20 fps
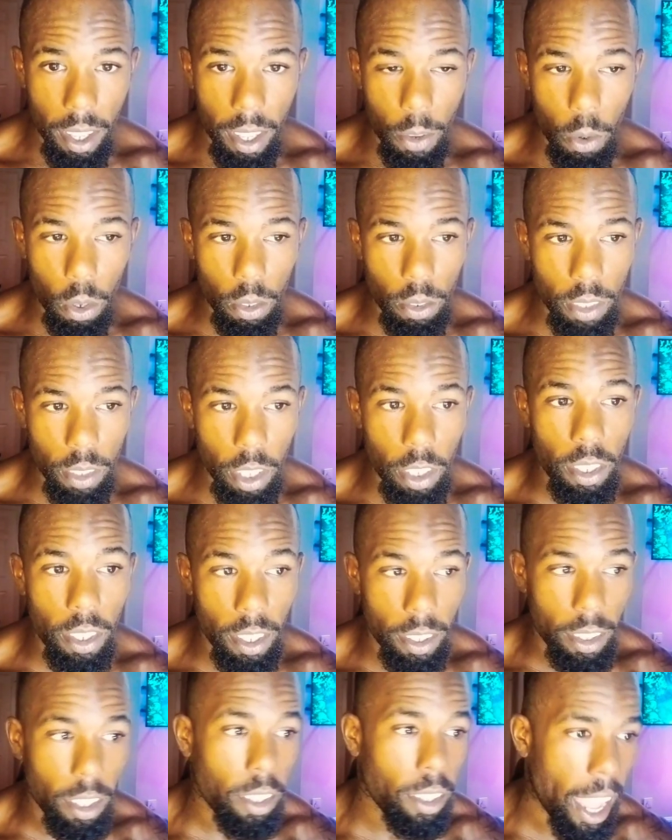Well, there
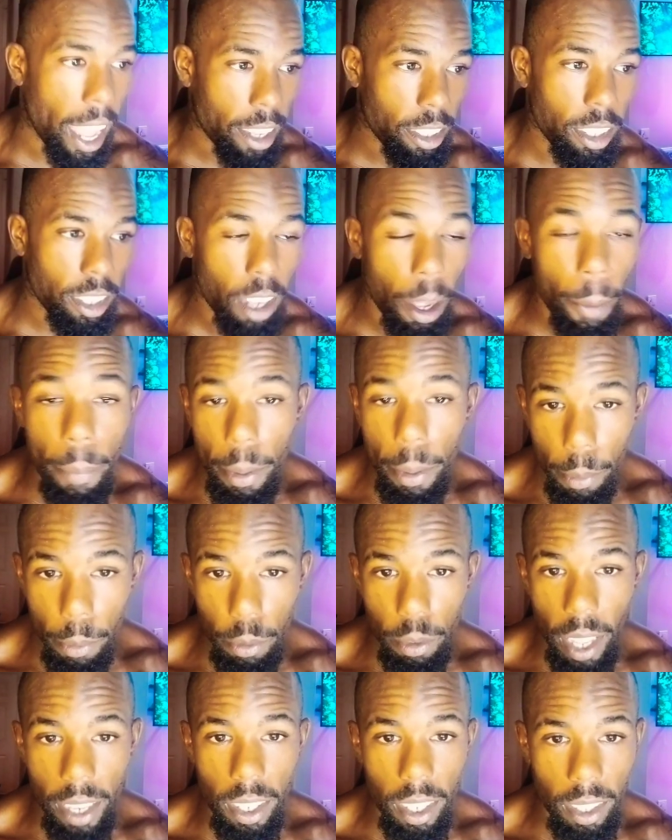are actually dumb
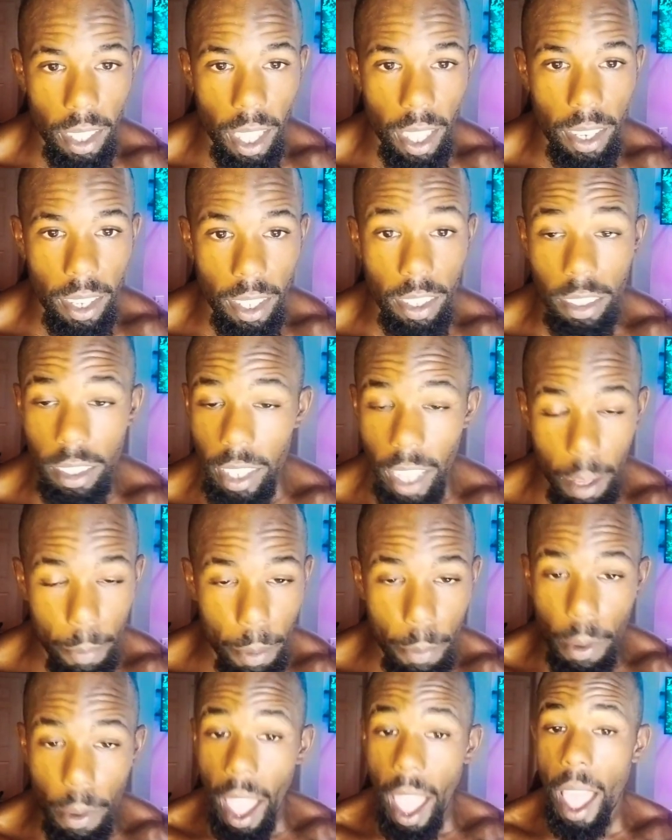people that did that. You know, there's a lot of
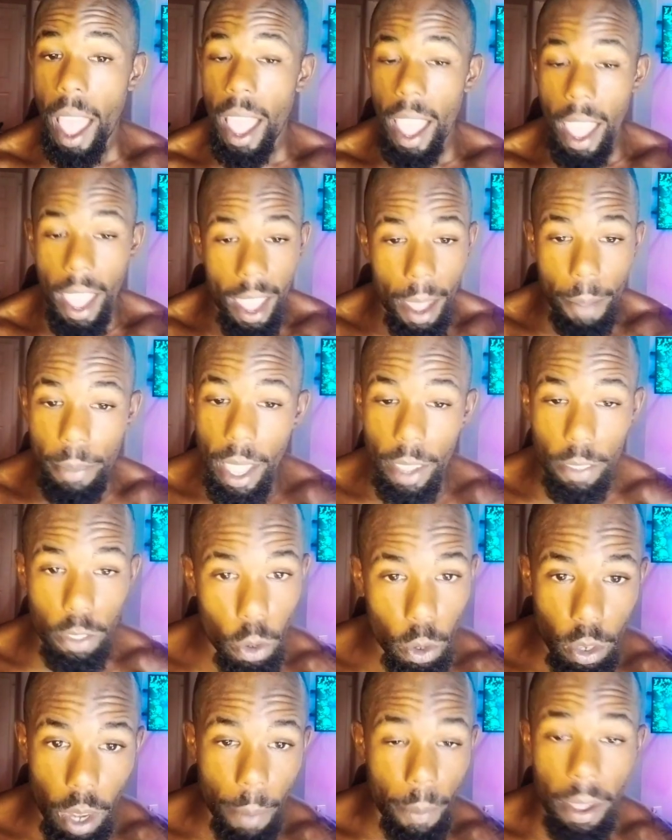people. I'm not
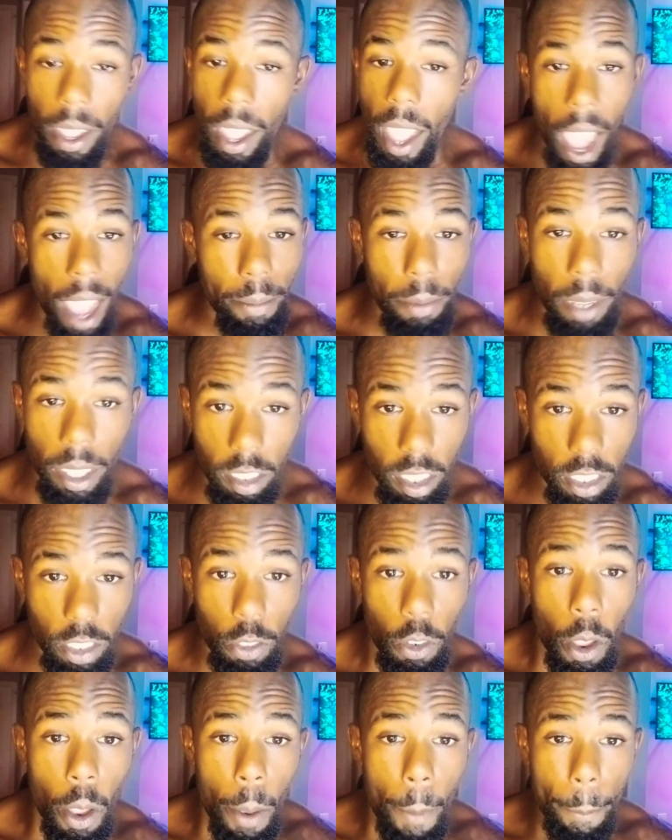
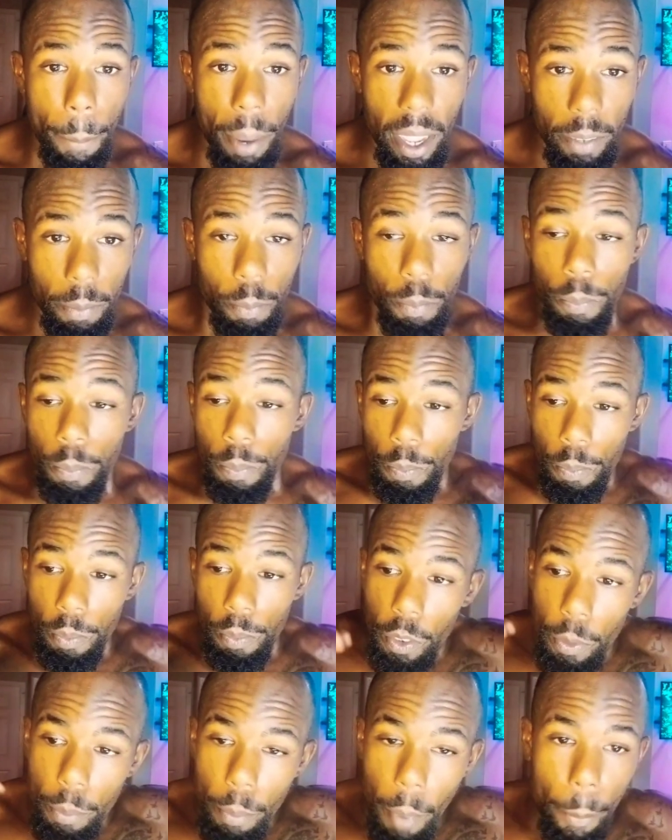judging. But
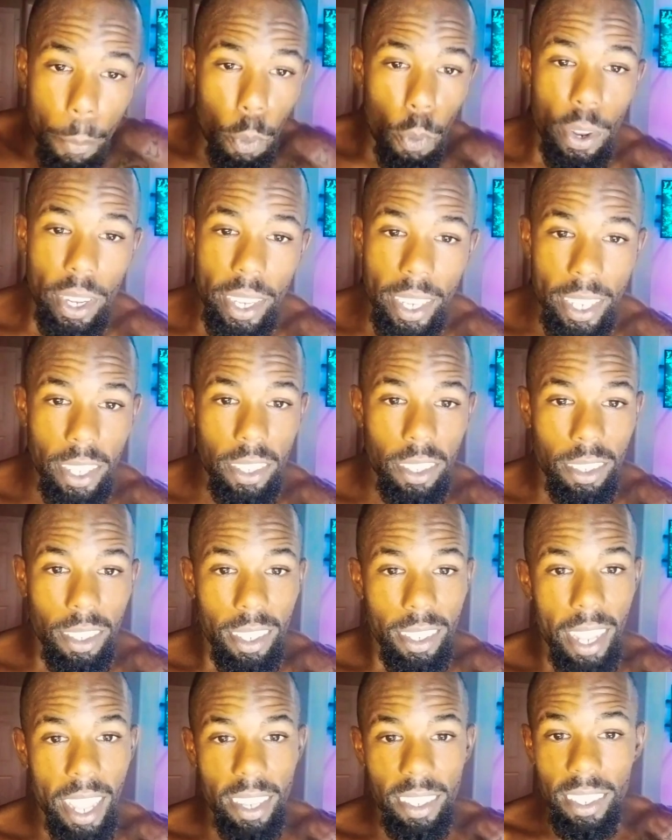my point
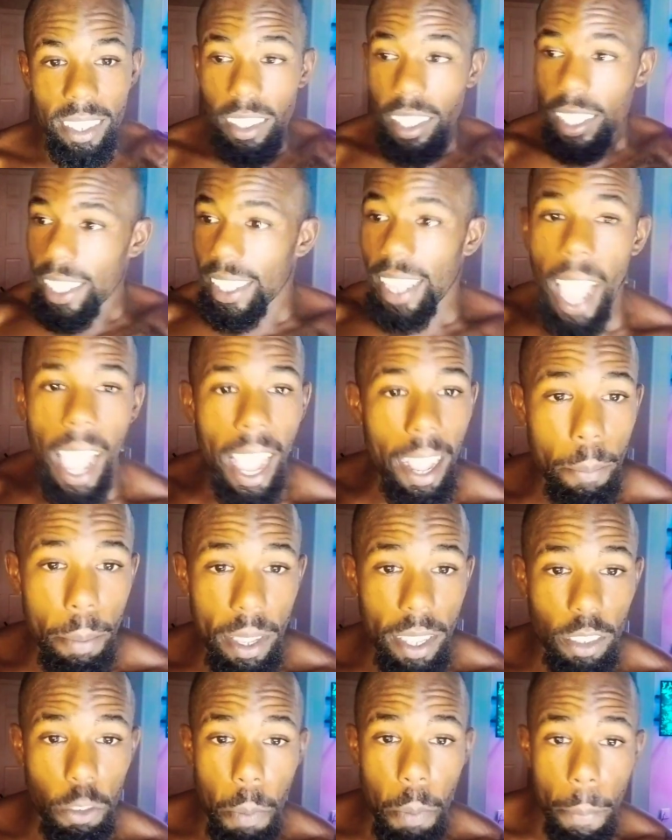is that look at that,
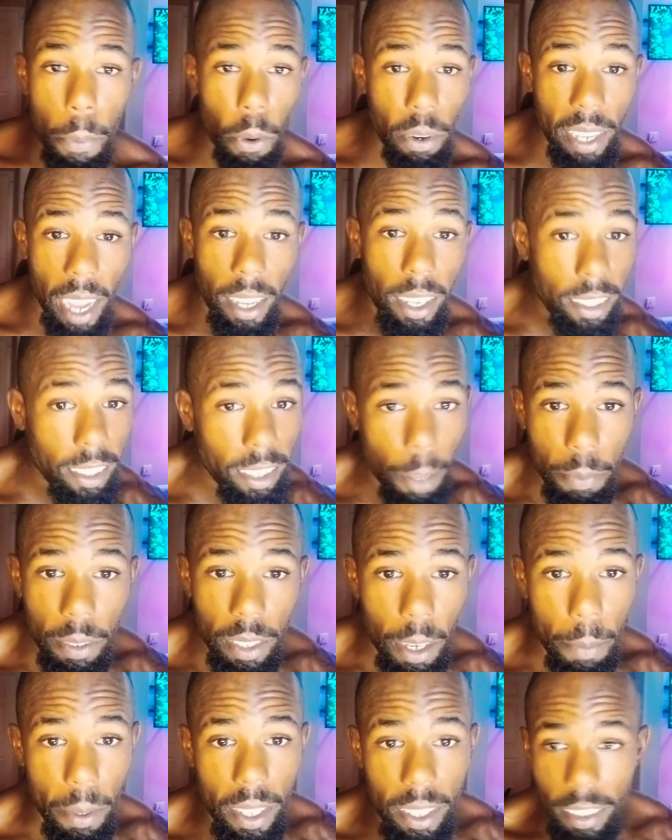because people are not
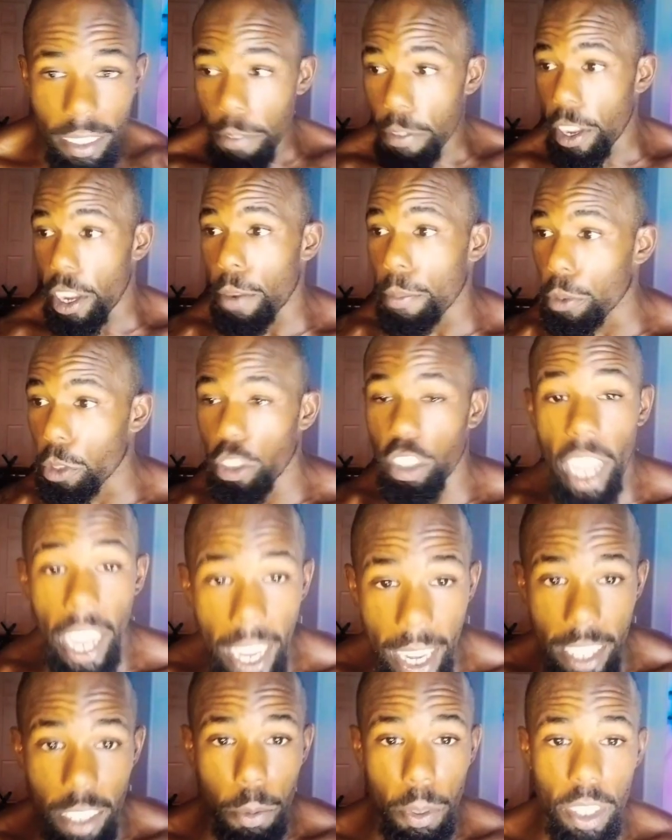accepting it because the variables
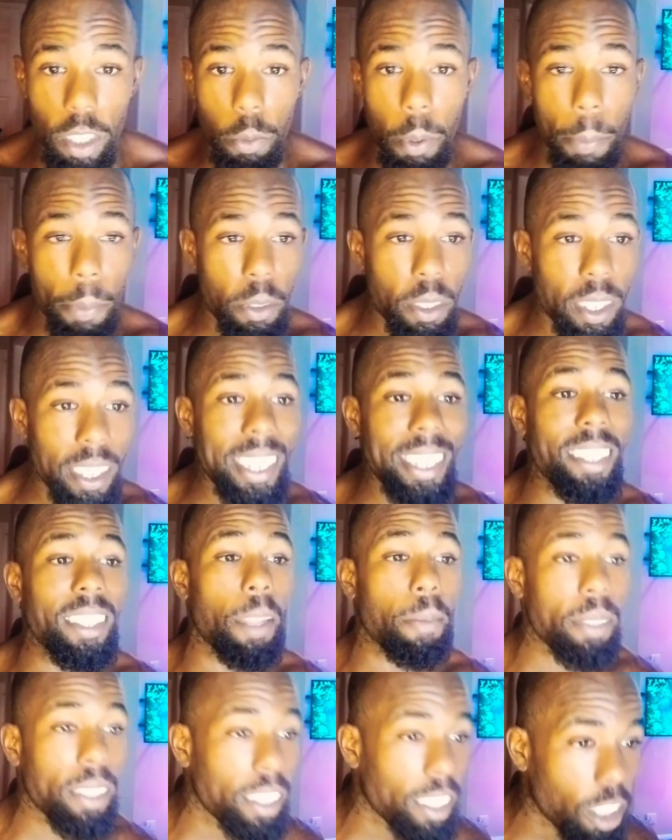change, because people didn't
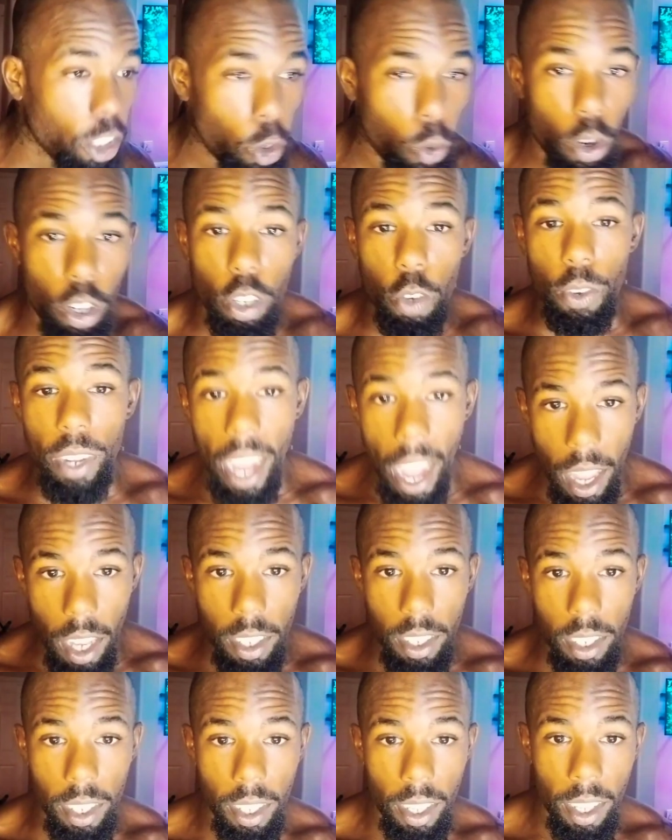accept into the world of
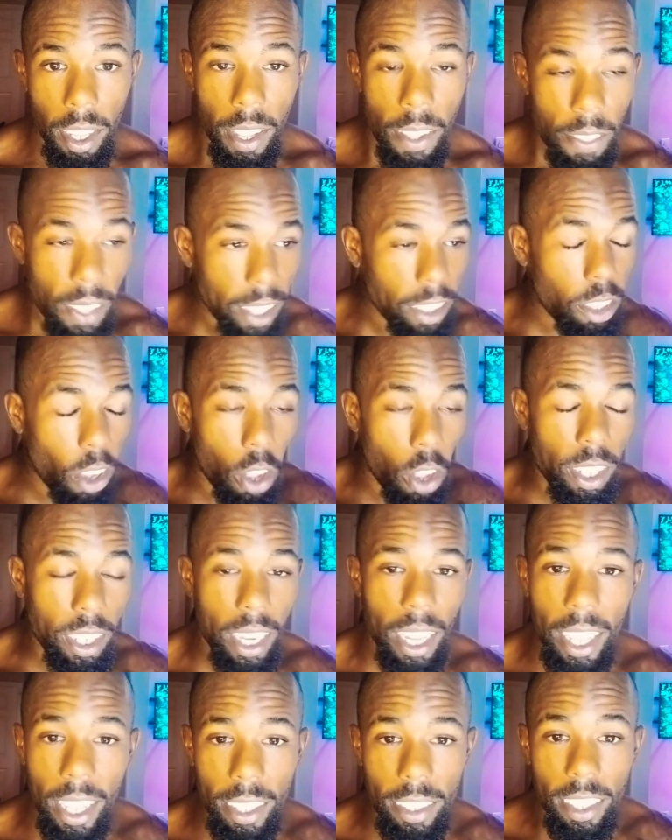reality. That's all it
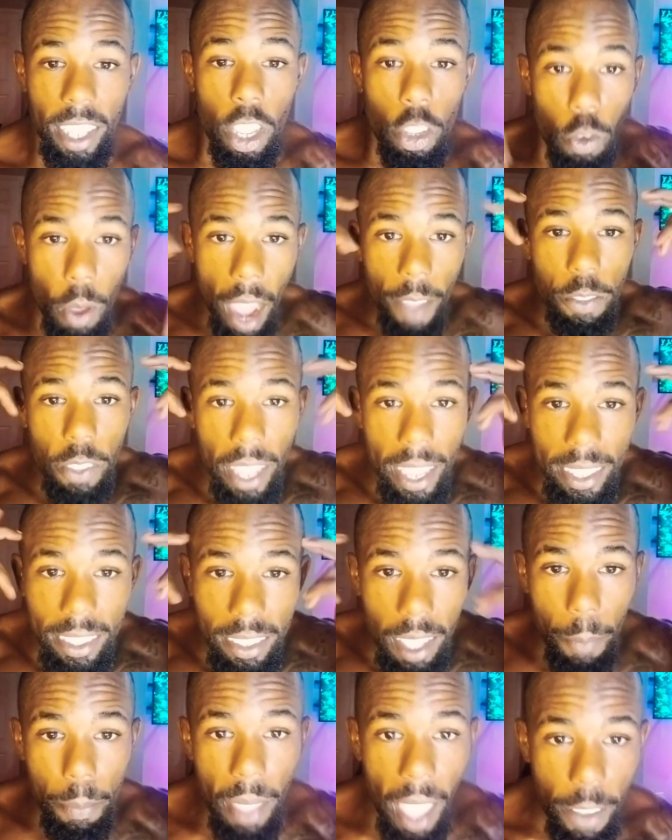is. You have to
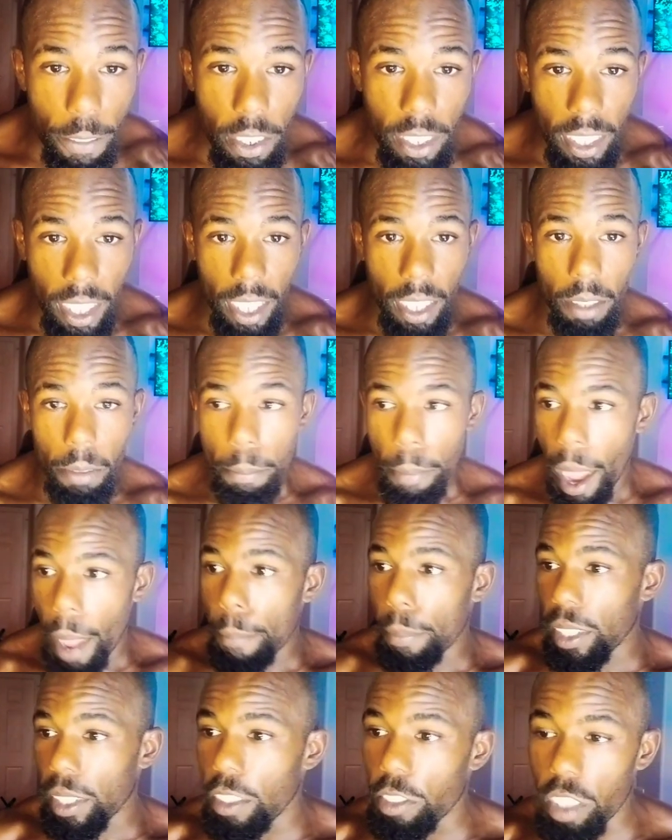accept everything
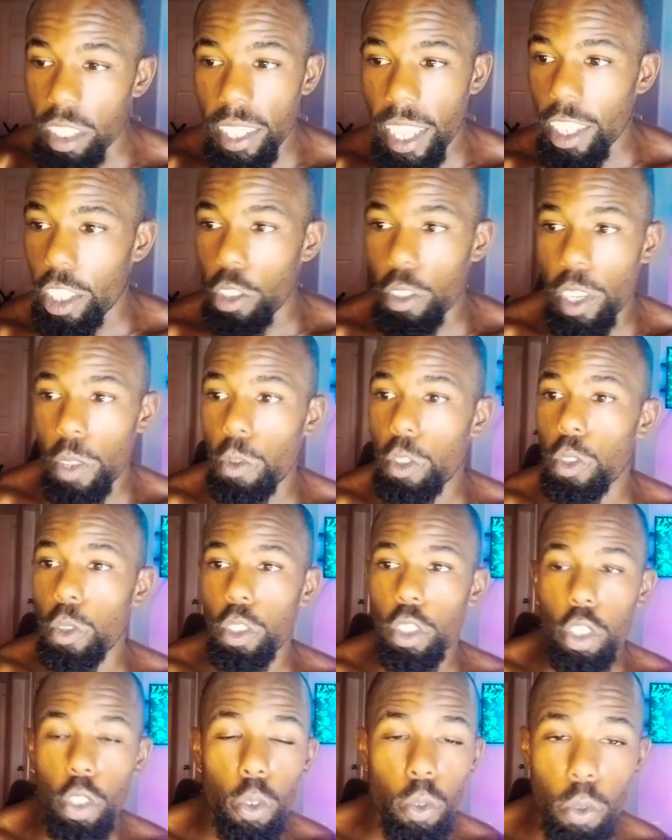by belief, just like you did when you
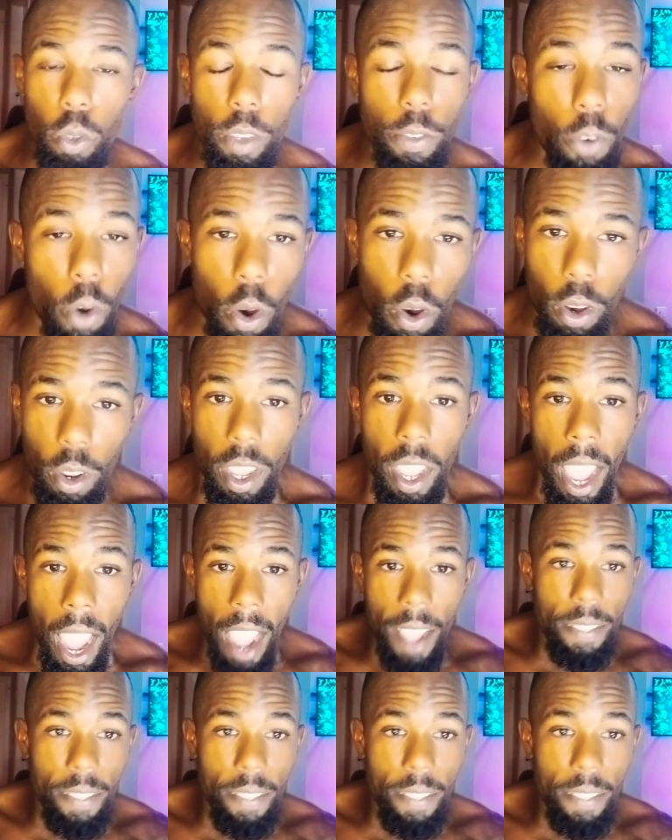were 2, 3, 4.